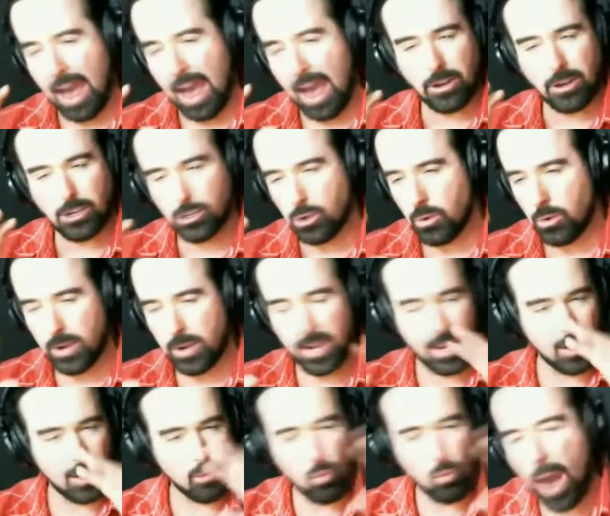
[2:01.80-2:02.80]
you're doing it
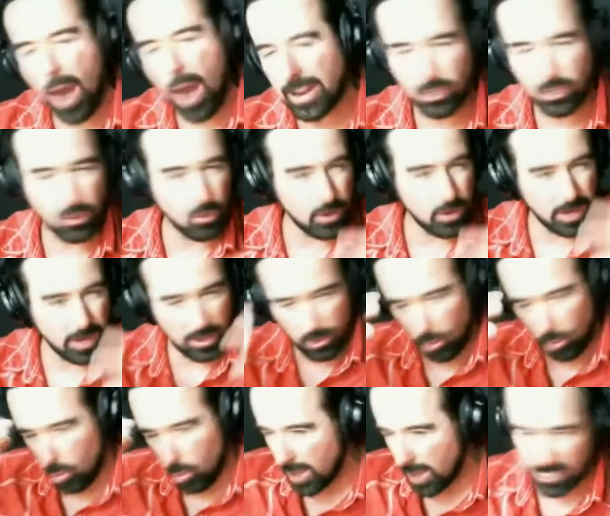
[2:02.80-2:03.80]
and why you're doing it?
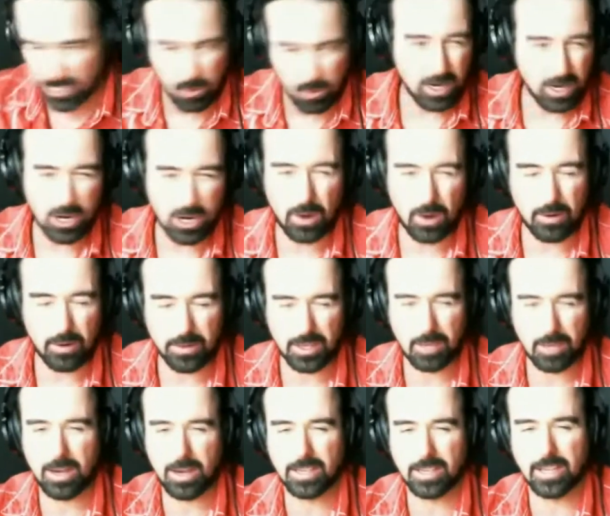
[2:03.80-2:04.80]
The what's? I want to know everything
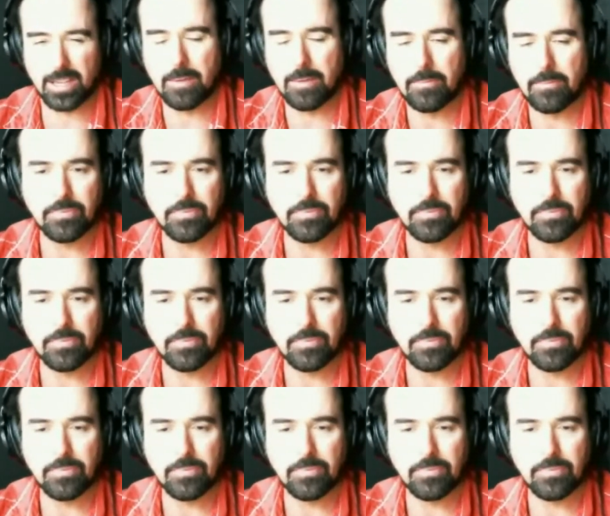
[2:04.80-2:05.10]
about that.